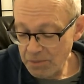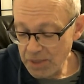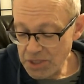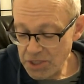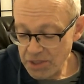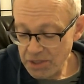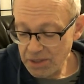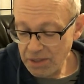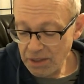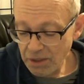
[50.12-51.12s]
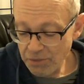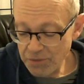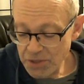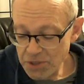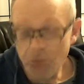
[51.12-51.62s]
which,
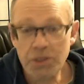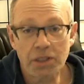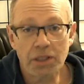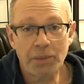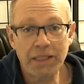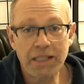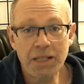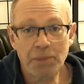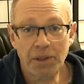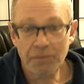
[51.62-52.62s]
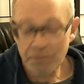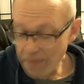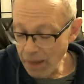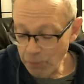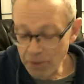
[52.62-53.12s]
if the snow is a little bit deeper,
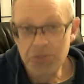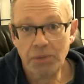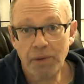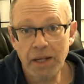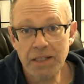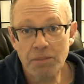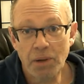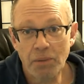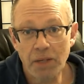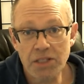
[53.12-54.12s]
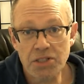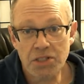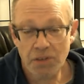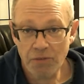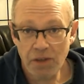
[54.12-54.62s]
that works great. But when it's
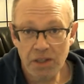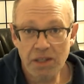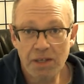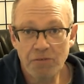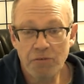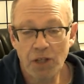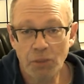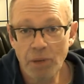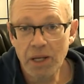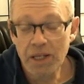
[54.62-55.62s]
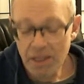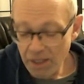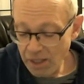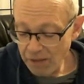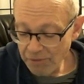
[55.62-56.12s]
just a thin film
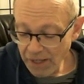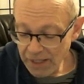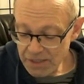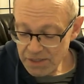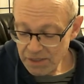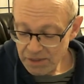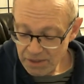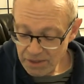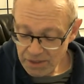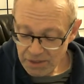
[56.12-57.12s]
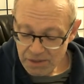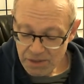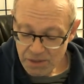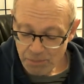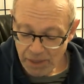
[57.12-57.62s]
of ice, the
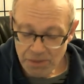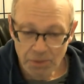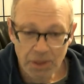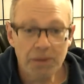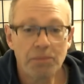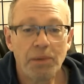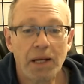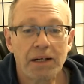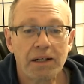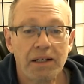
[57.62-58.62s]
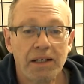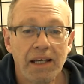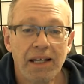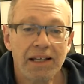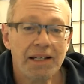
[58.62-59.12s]
spikes work better.
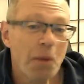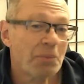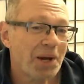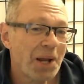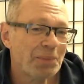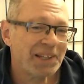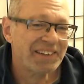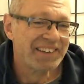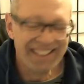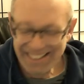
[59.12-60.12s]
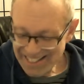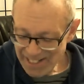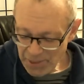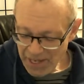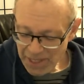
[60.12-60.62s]
And I'm rambling, right?
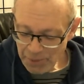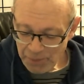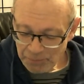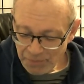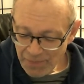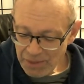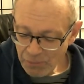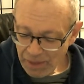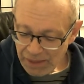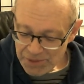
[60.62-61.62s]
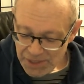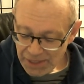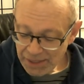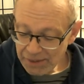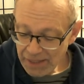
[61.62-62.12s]
Anyway, while I was
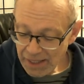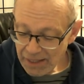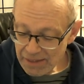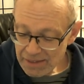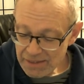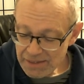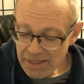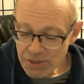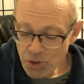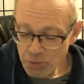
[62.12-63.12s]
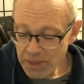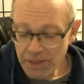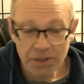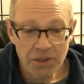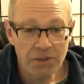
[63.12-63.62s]
there, they showed me
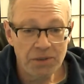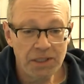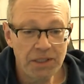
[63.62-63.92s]
their new